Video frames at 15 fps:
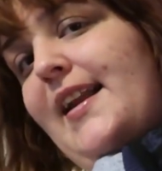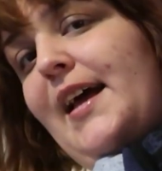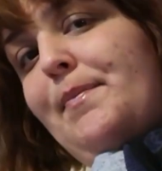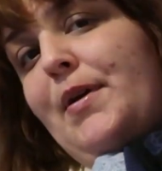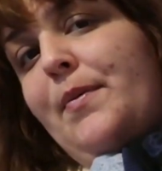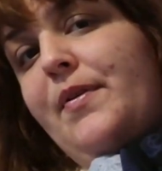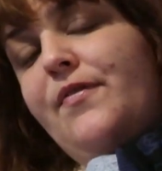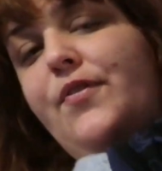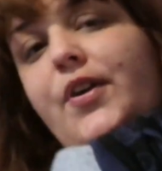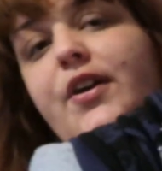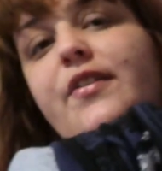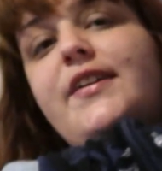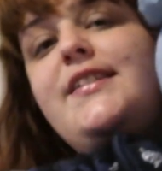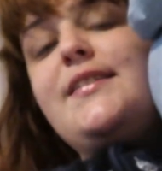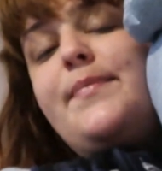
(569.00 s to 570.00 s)
Nightmare Before
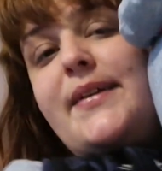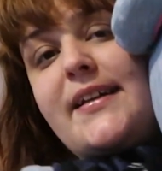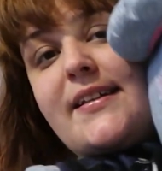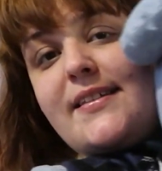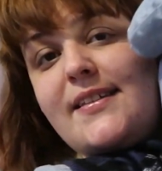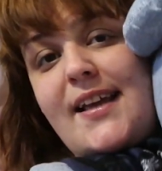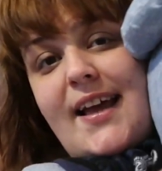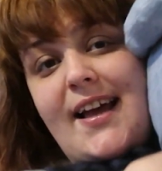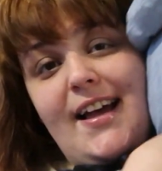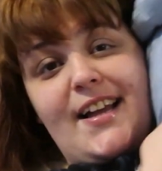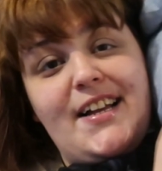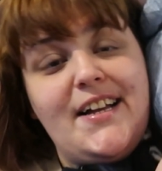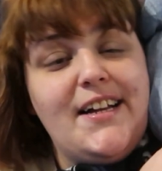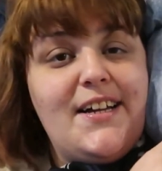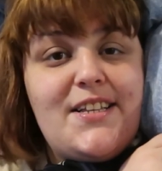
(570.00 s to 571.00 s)
Christmas
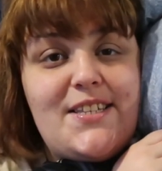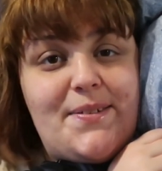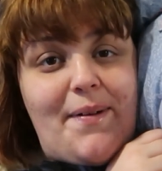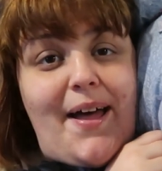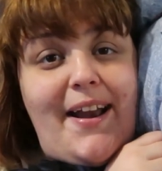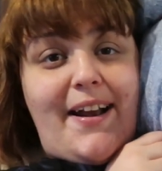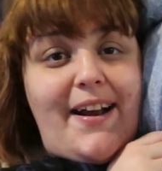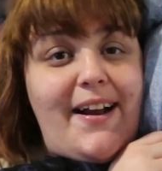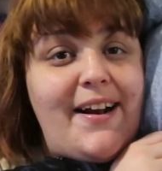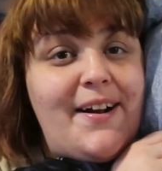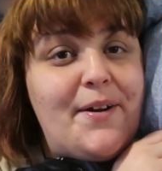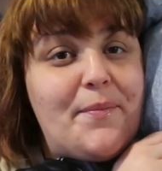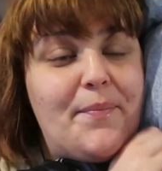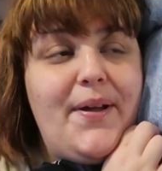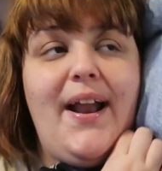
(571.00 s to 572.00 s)

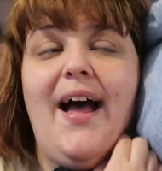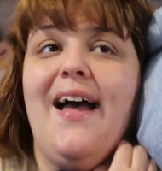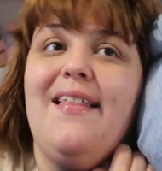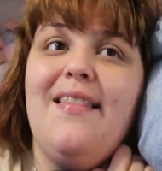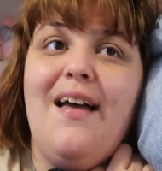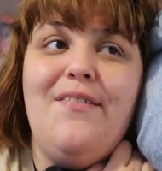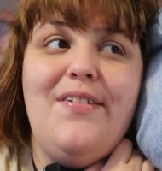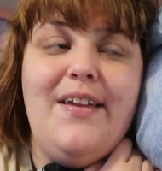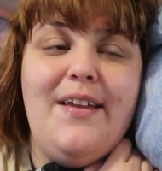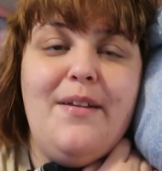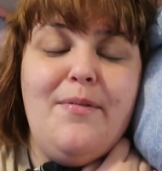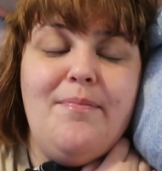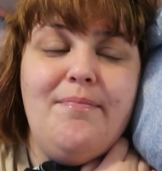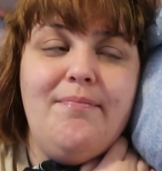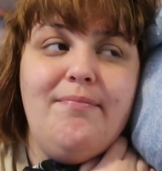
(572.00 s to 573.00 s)
sweater, but I love
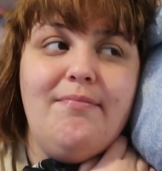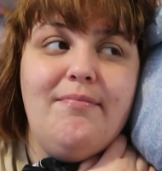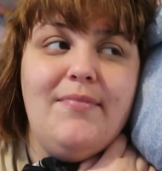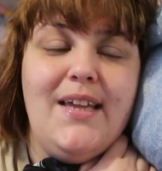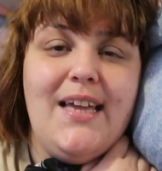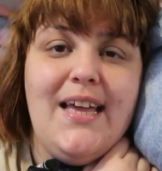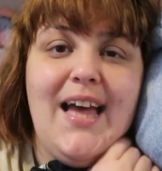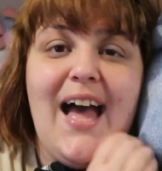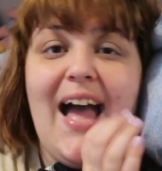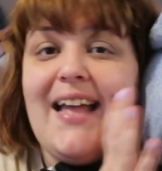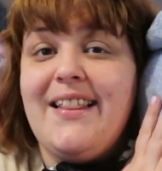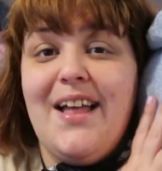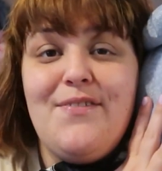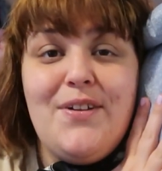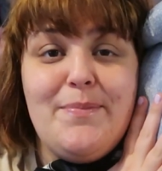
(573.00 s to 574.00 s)
him. I
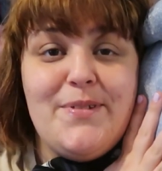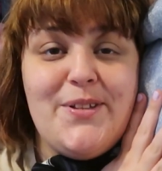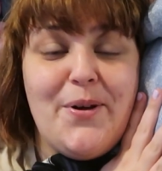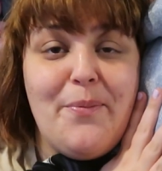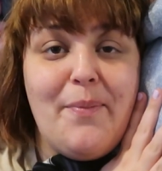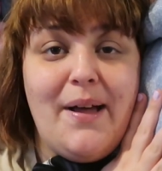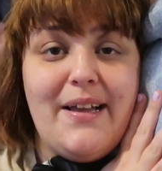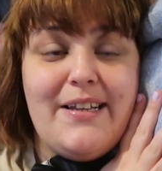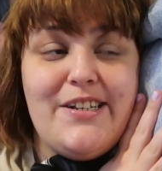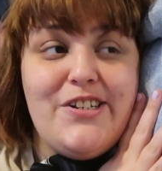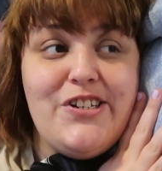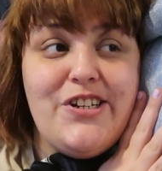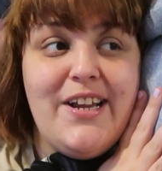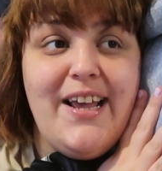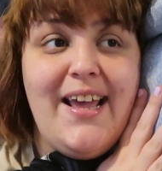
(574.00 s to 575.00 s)
love him so
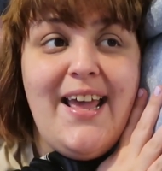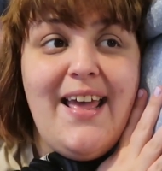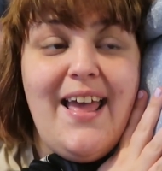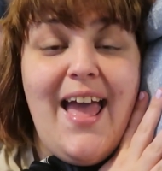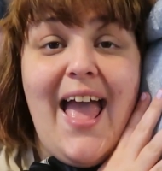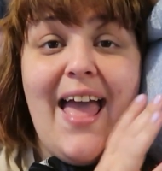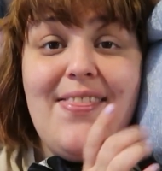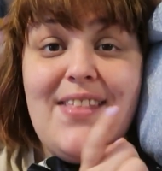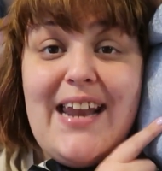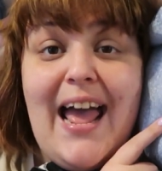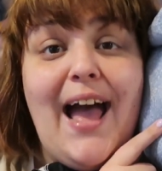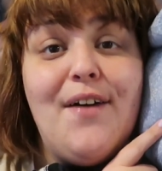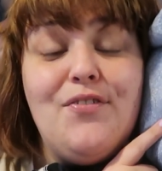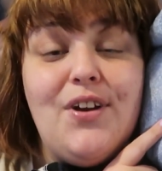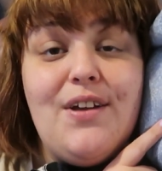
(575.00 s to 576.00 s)
much. And then
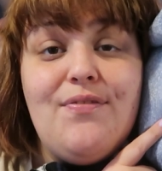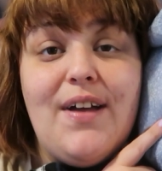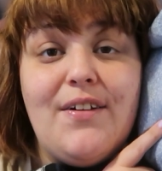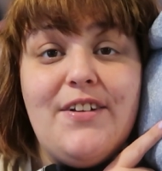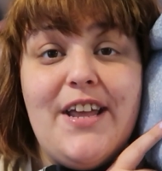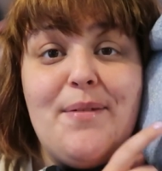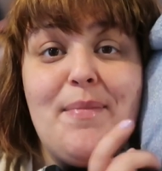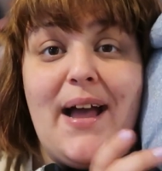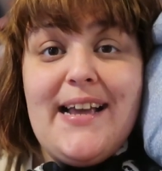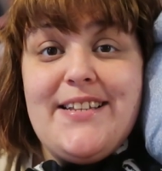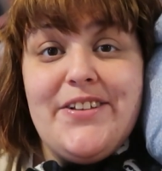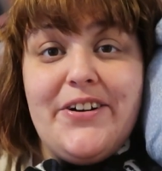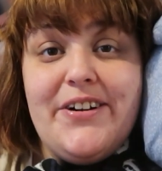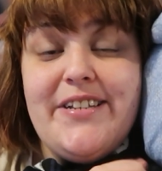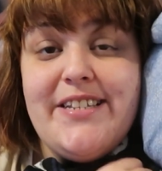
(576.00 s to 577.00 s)
after I found him, I
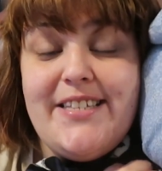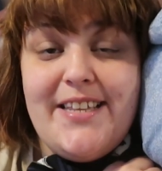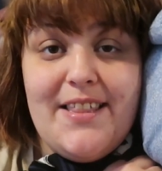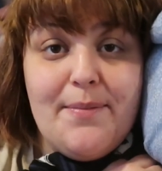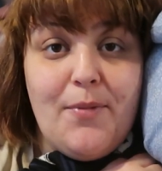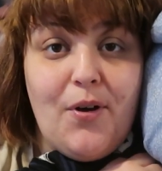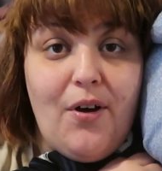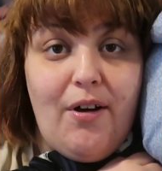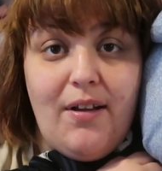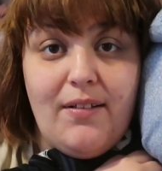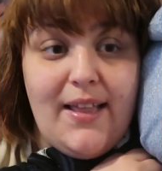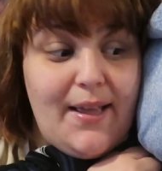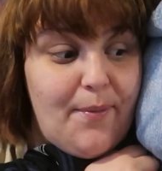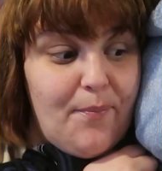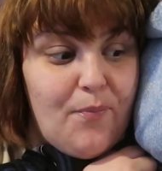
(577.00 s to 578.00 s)
started to see them all,
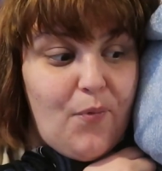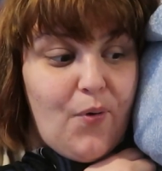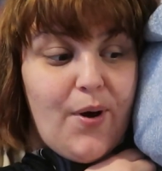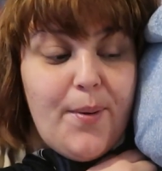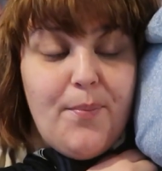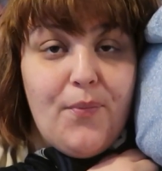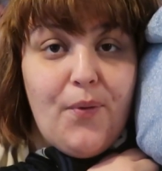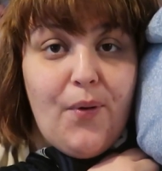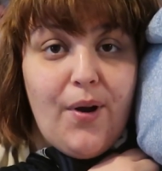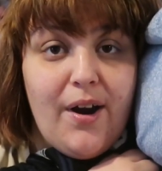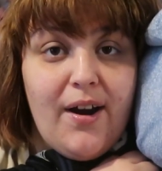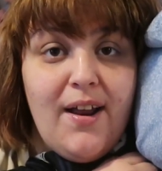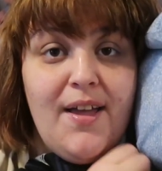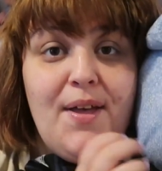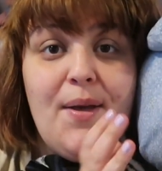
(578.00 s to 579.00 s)
like, more and
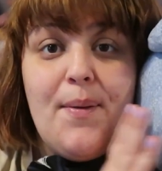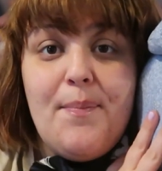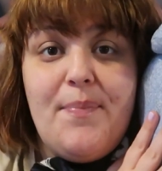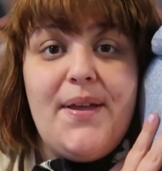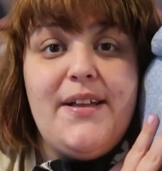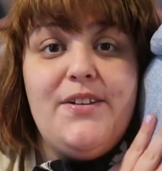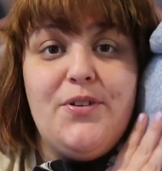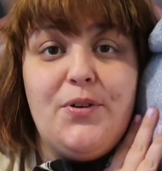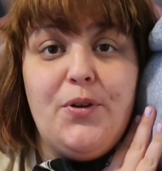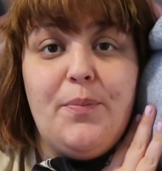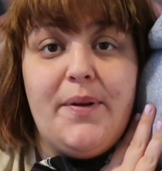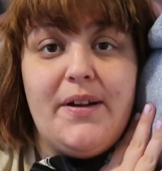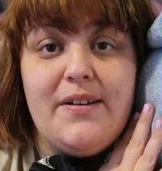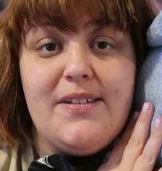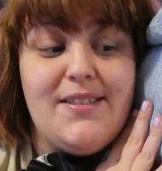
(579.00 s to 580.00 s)
more big doodle
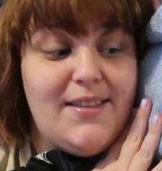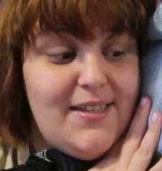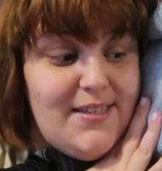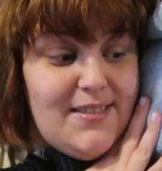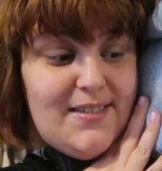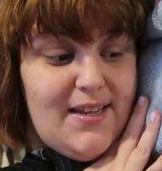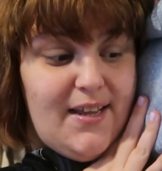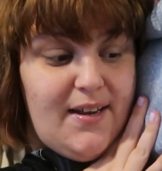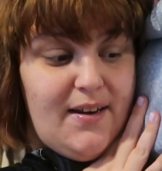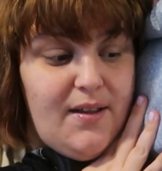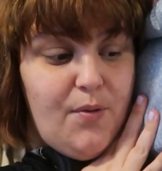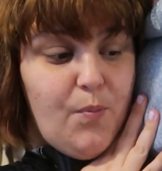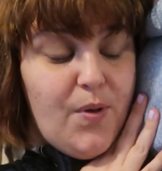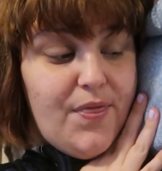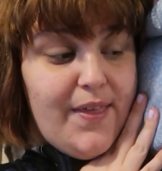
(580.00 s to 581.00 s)
bears listed.
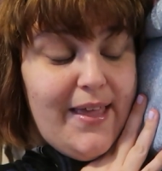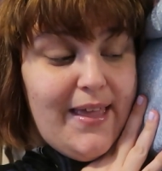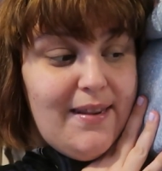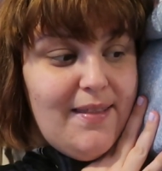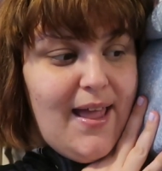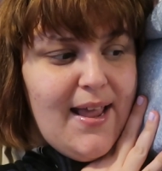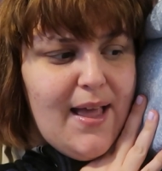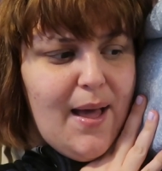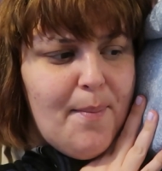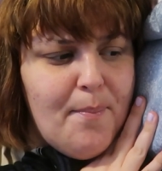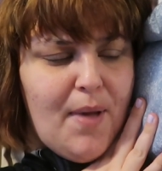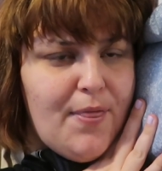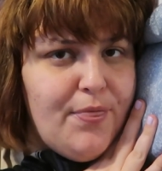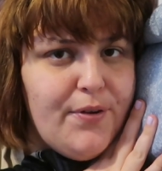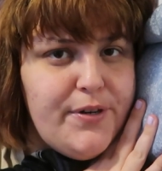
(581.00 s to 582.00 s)
Within like a
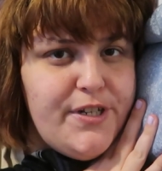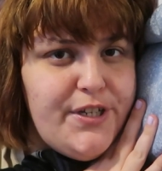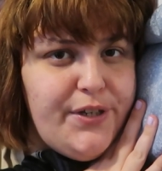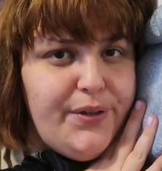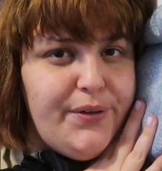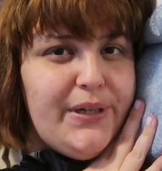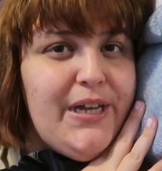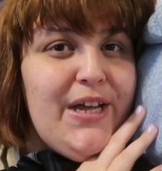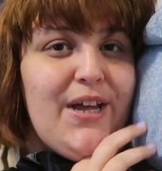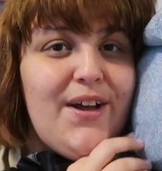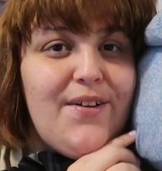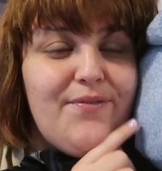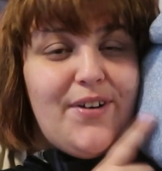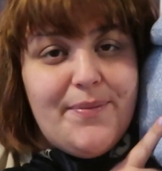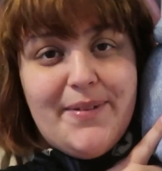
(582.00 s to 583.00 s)
month or two
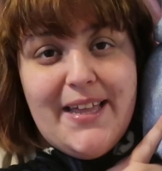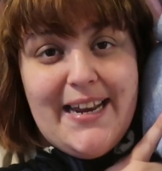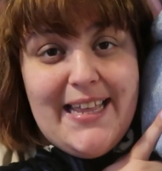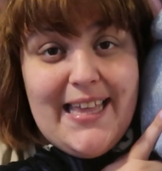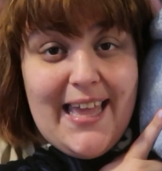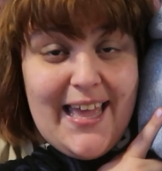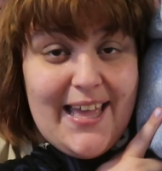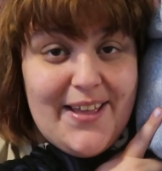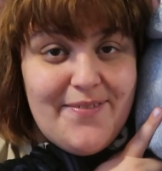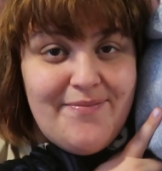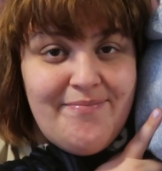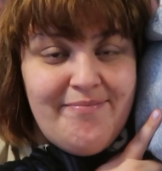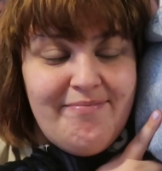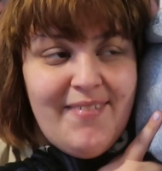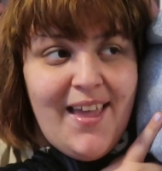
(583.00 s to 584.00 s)
from getting
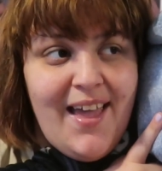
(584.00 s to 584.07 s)
him,